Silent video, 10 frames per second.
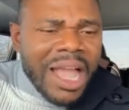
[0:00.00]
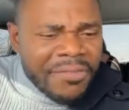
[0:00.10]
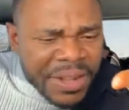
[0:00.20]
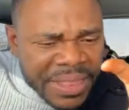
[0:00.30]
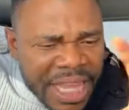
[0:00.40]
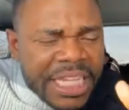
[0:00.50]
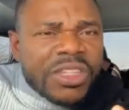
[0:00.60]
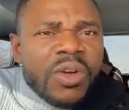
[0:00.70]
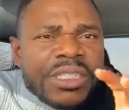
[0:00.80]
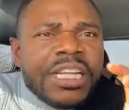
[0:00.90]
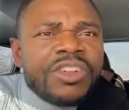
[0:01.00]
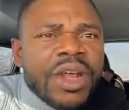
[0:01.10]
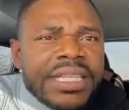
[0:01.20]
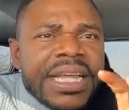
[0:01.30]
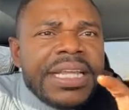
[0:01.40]
Everything is
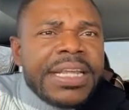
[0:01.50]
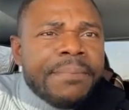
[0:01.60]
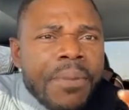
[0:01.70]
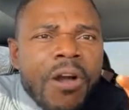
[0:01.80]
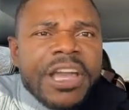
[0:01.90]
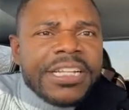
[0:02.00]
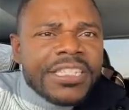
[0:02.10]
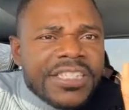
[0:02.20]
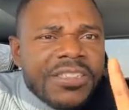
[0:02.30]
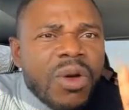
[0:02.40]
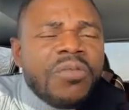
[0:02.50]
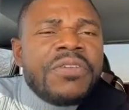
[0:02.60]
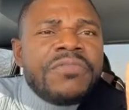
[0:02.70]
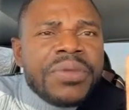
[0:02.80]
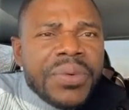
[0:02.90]
concentrated in the pockets
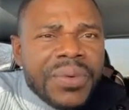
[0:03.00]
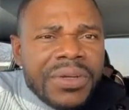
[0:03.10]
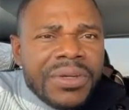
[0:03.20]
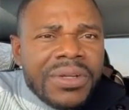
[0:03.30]
of a few.